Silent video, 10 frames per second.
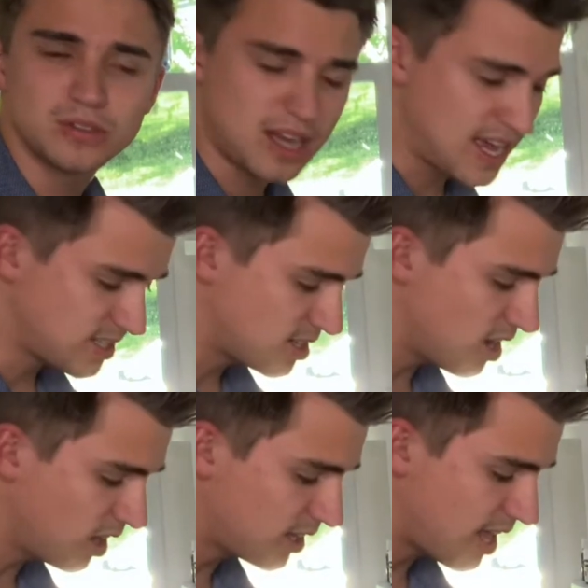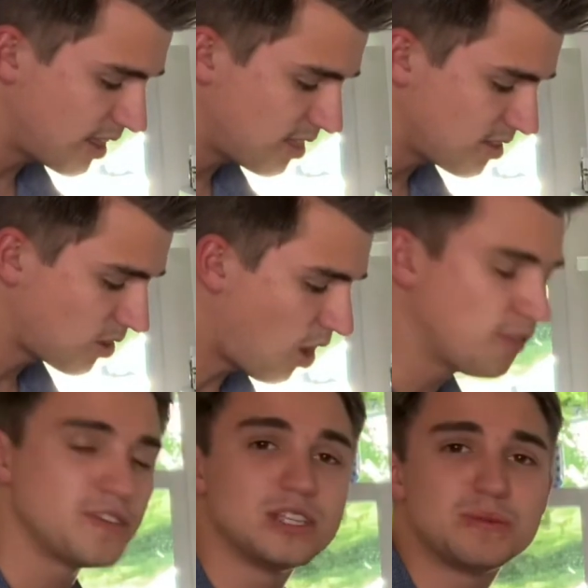as to not let
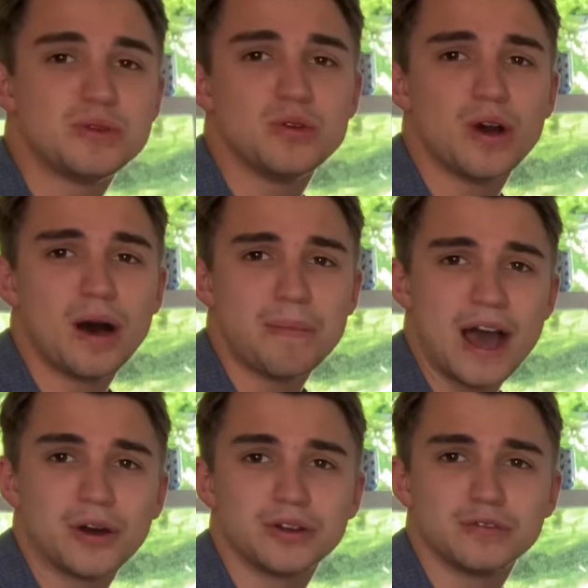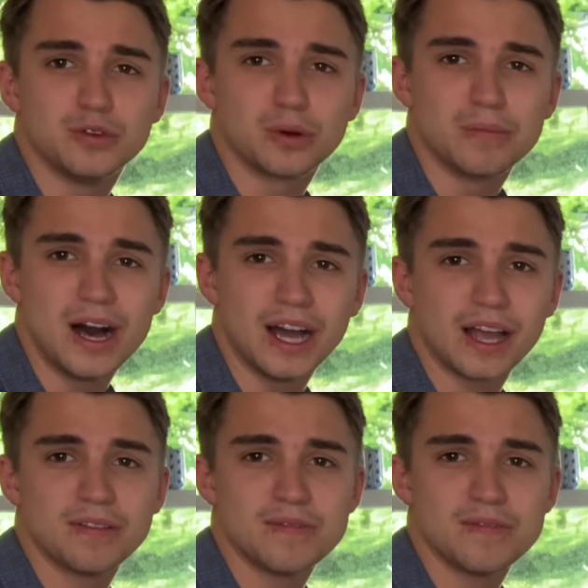coffee spew up out of your mug.